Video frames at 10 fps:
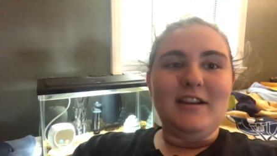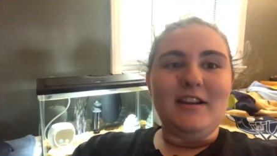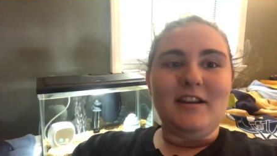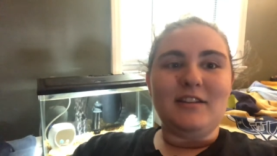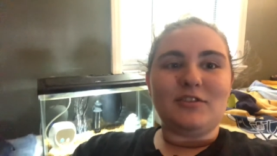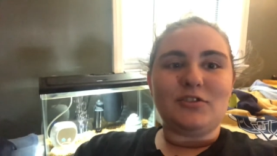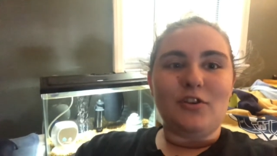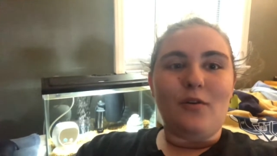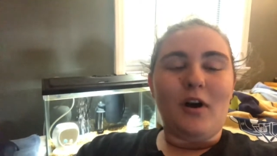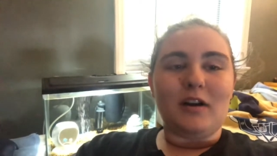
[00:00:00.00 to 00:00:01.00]
And it's
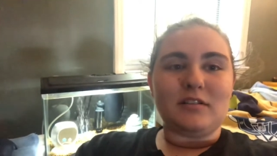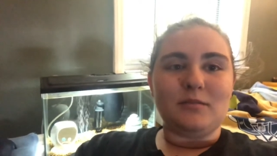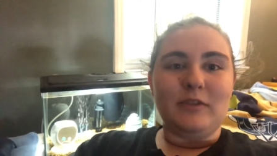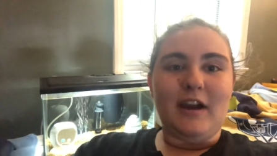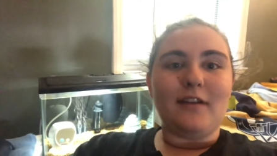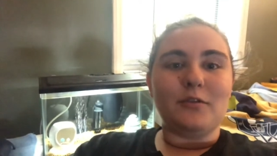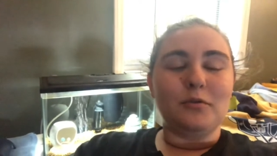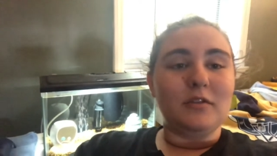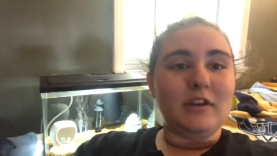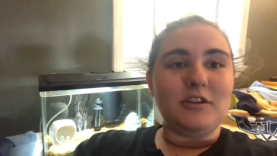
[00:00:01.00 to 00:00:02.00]
so awesome to have a
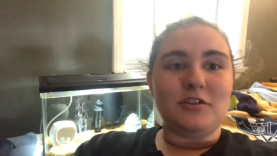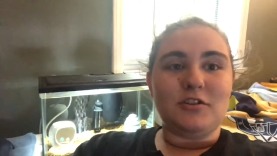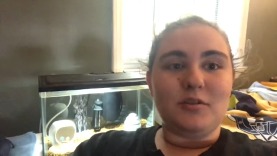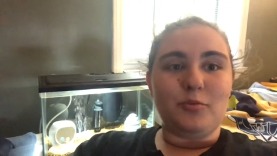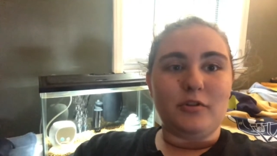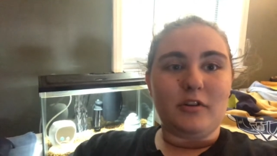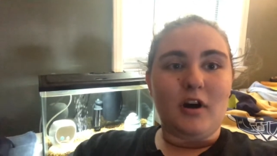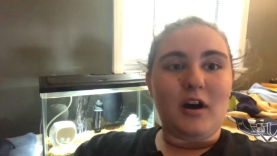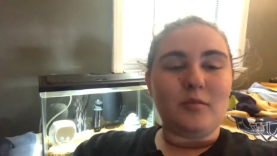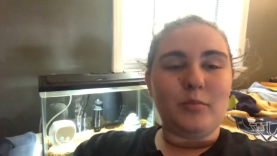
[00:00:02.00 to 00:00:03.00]
relationship with
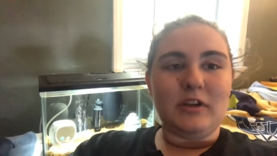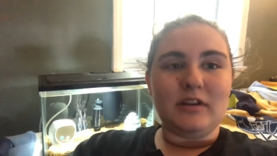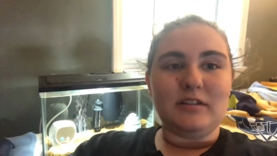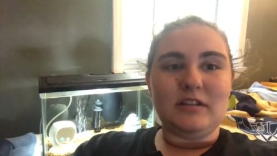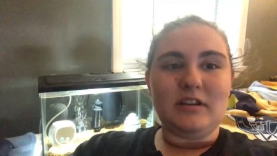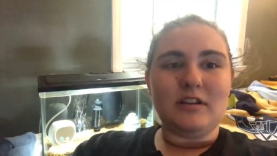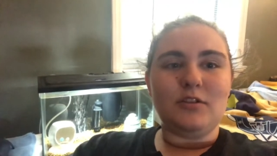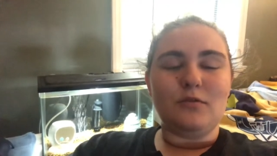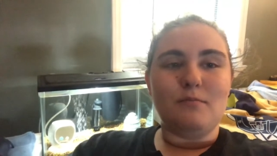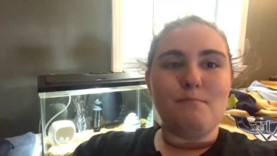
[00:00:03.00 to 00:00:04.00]
God, because he can
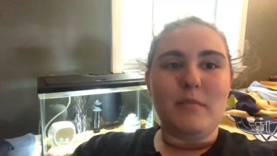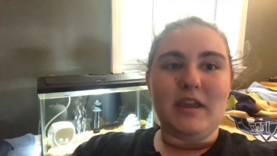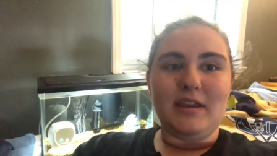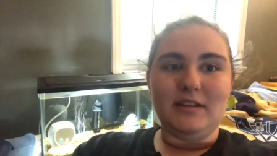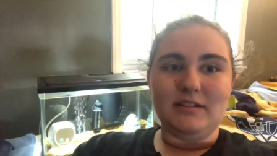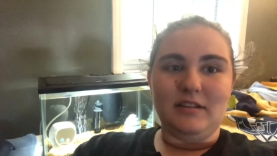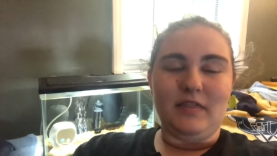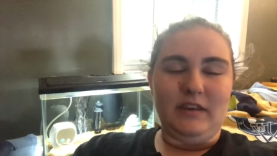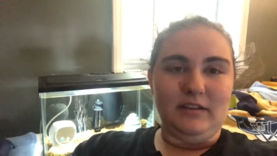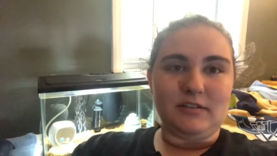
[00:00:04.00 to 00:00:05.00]
do amazing
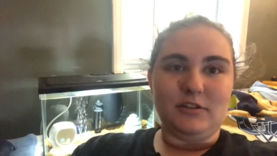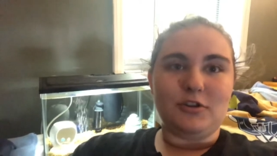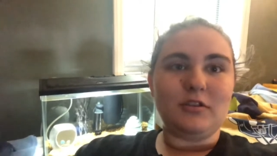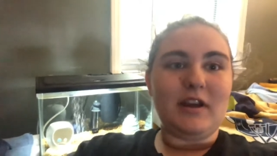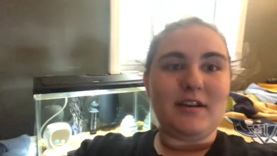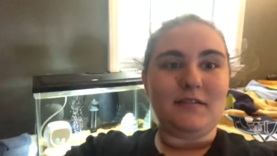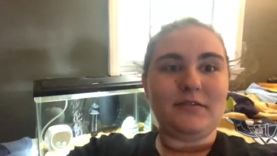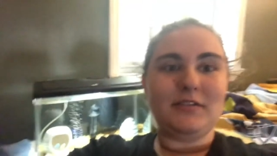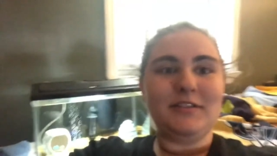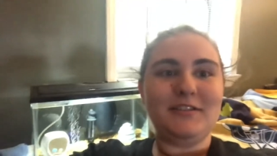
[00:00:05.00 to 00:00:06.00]
things in your
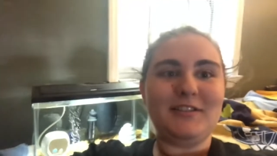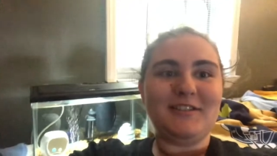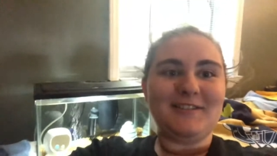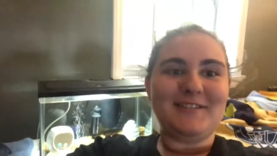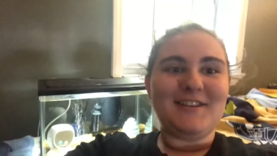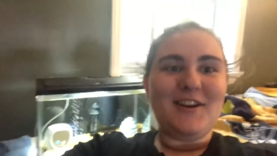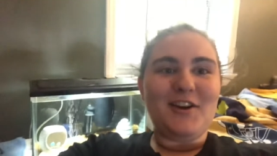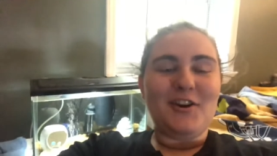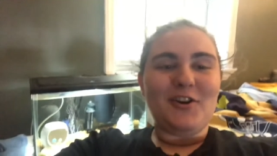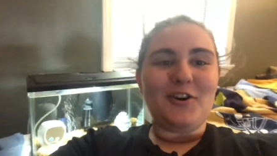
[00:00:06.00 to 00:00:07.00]
life.
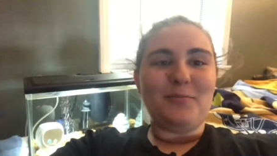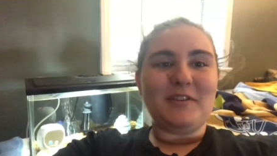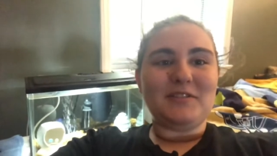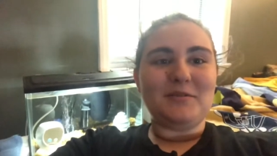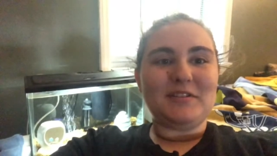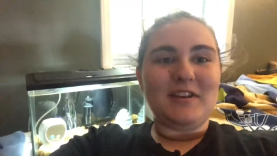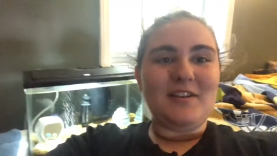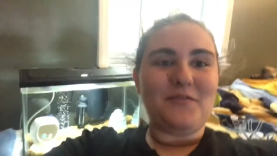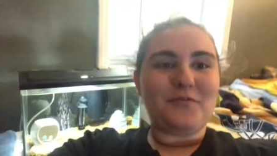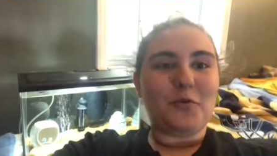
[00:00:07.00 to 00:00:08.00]
Hope this was
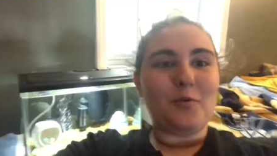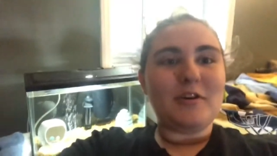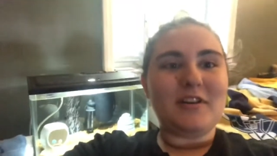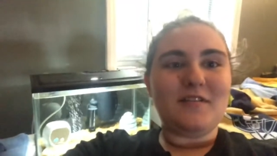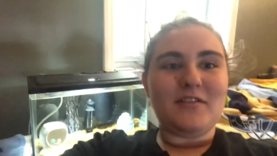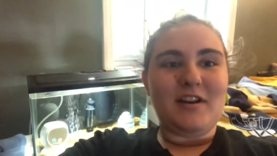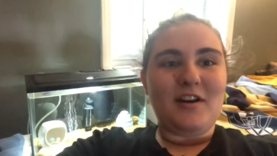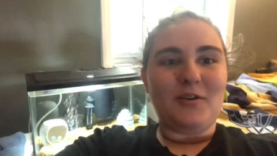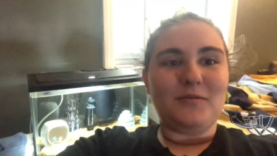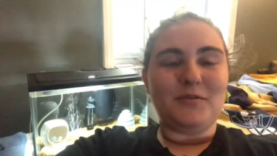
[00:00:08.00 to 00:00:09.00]
informative and
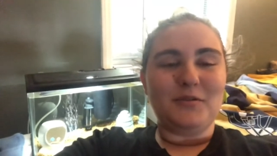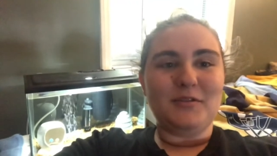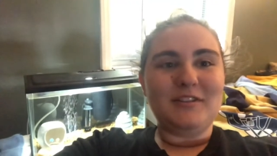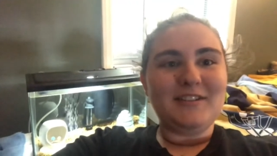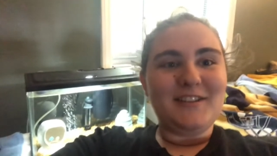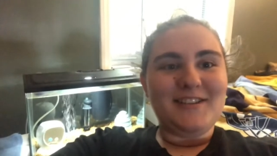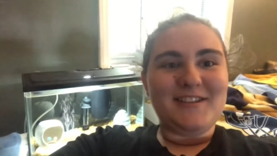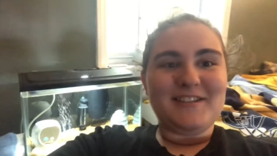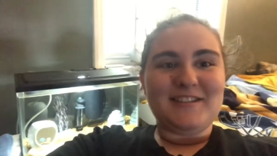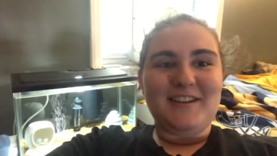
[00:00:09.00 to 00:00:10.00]
helpful.
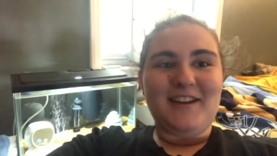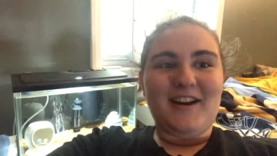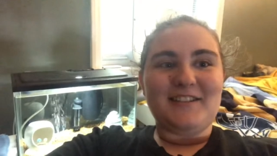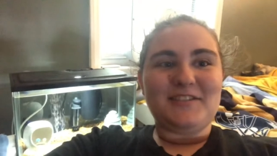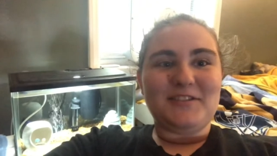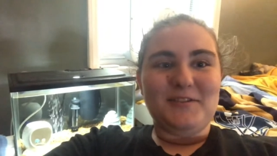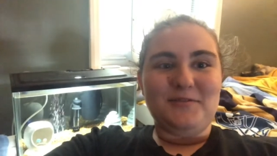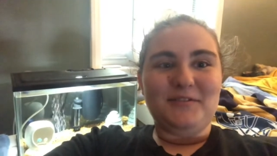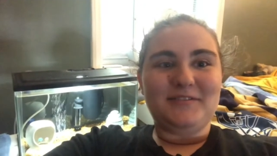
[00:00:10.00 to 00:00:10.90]
See you guys soon.